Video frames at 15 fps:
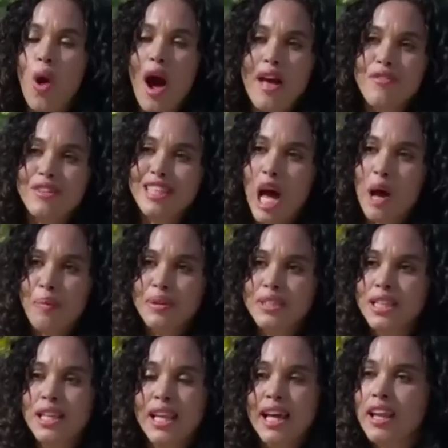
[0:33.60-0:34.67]
whatever's happened
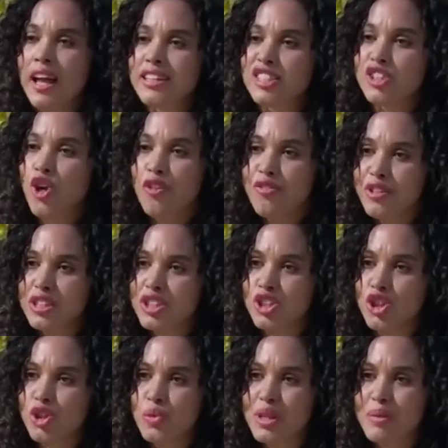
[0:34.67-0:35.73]
to Leyla has nothing to
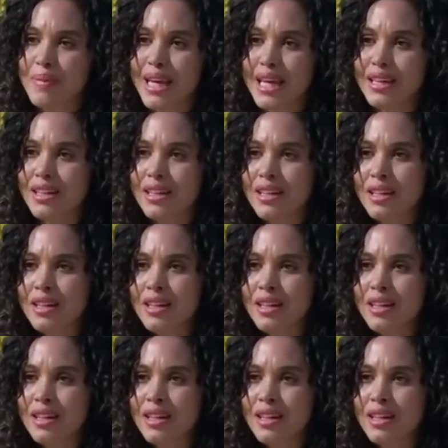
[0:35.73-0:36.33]
do with me. Yeah.